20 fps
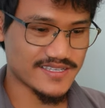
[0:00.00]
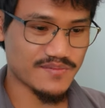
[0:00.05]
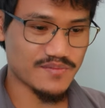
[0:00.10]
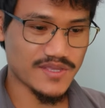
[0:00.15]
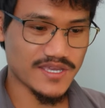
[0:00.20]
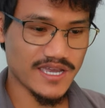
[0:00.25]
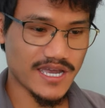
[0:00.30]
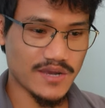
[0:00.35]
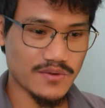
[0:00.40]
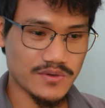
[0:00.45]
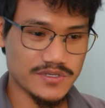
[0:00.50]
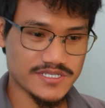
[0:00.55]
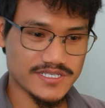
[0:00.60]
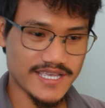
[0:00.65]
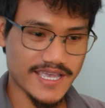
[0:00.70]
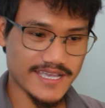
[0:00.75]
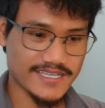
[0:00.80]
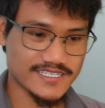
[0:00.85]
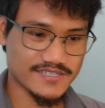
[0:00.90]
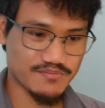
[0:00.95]
something I
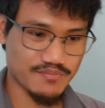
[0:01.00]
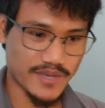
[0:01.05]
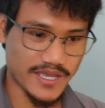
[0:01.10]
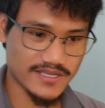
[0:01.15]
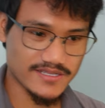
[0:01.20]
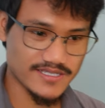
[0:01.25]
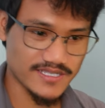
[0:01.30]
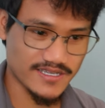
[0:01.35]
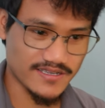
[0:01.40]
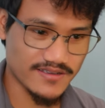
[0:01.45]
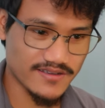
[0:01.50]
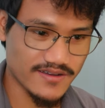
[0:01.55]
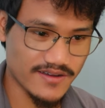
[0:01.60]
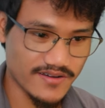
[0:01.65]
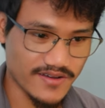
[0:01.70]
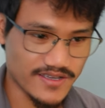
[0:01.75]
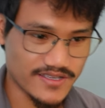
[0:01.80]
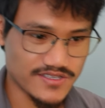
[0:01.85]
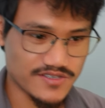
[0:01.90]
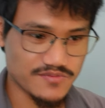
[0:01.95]
was expecting. Okay,